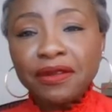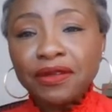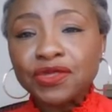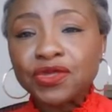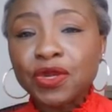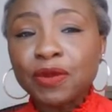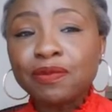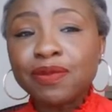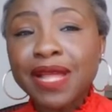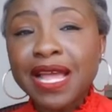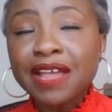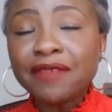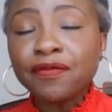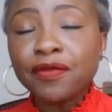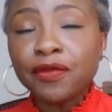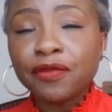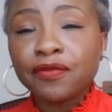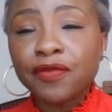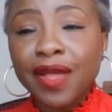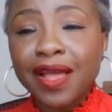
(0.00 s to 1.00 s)
to apply
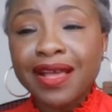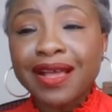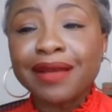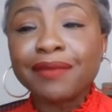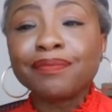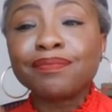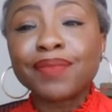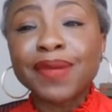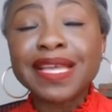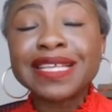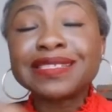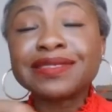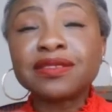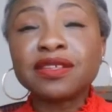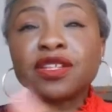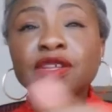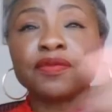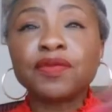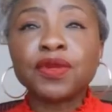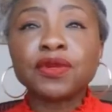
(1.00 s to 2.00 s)
for VAWA
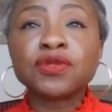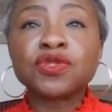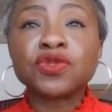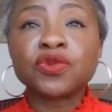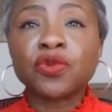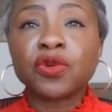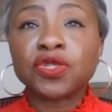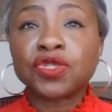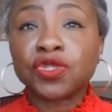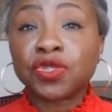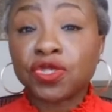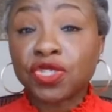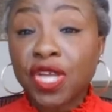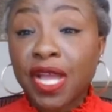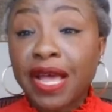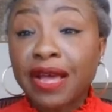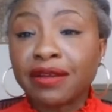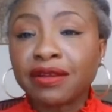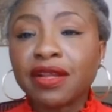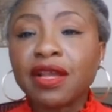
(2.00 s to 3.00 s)
based on abuse towards your
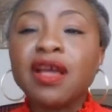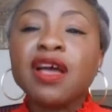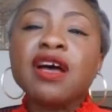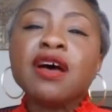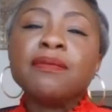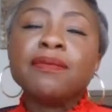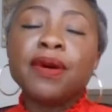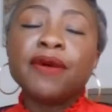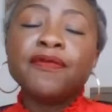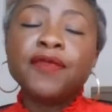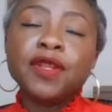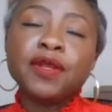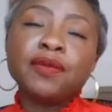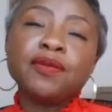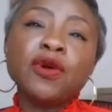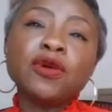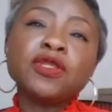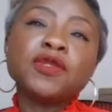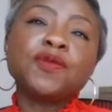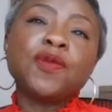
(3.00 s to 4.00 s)
child. But for the
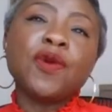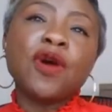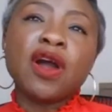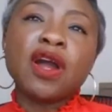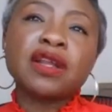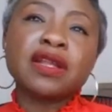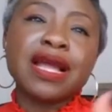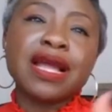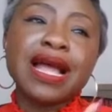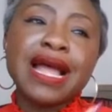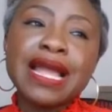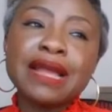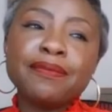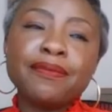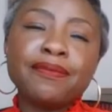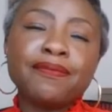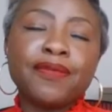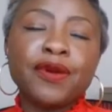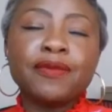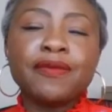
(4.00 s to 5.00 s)
most part,
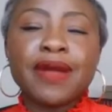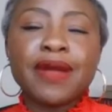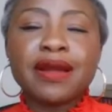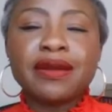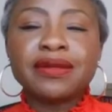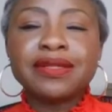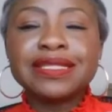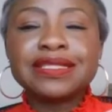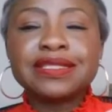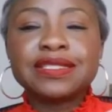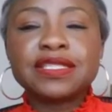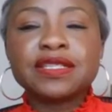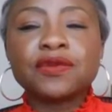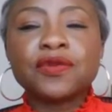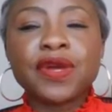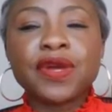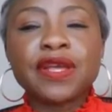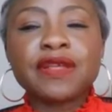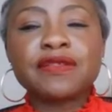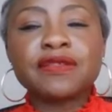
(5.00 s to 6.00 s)
I primarily
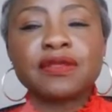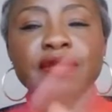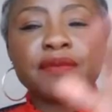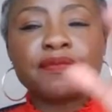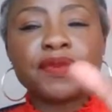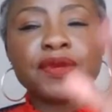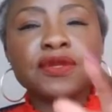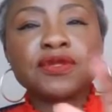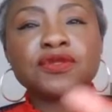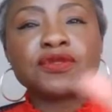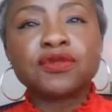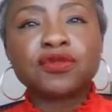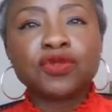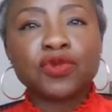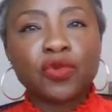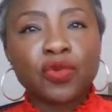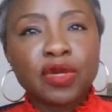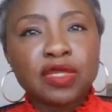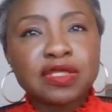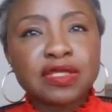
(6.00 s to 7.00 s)
deal with abuse
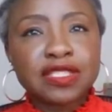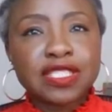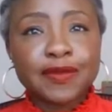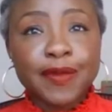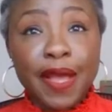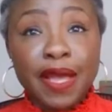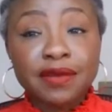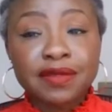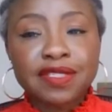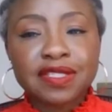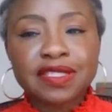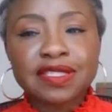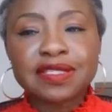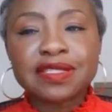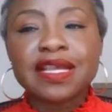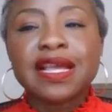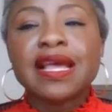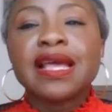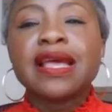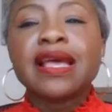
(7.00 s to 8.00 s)
towards the
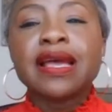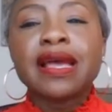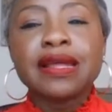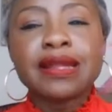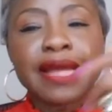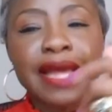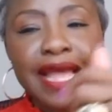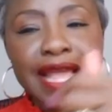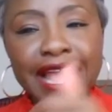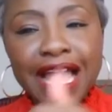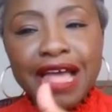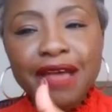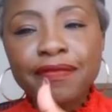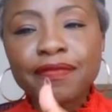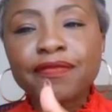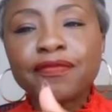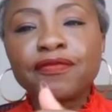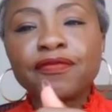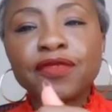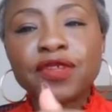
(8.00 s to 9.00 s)
spouses. And I
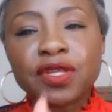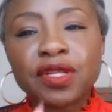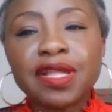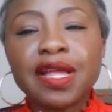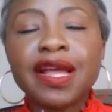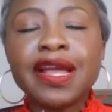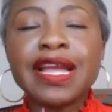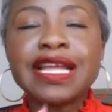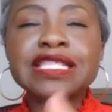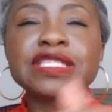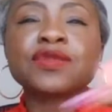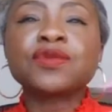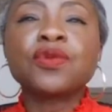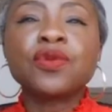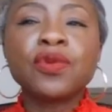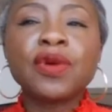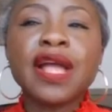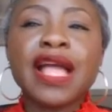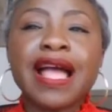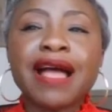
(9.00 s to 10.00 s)
have clients
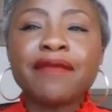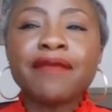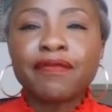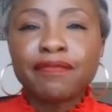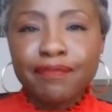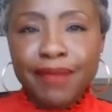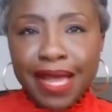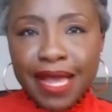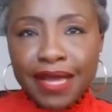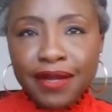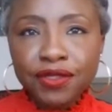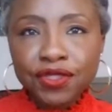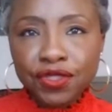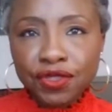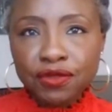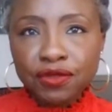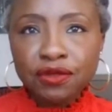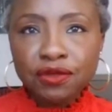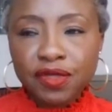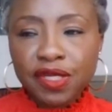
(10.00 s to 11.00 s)
who have minor
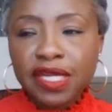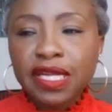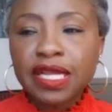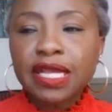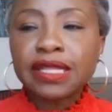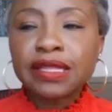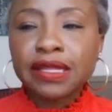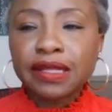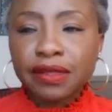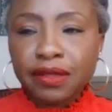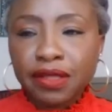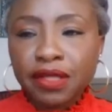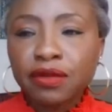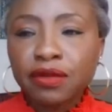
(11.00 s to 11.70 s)
children, and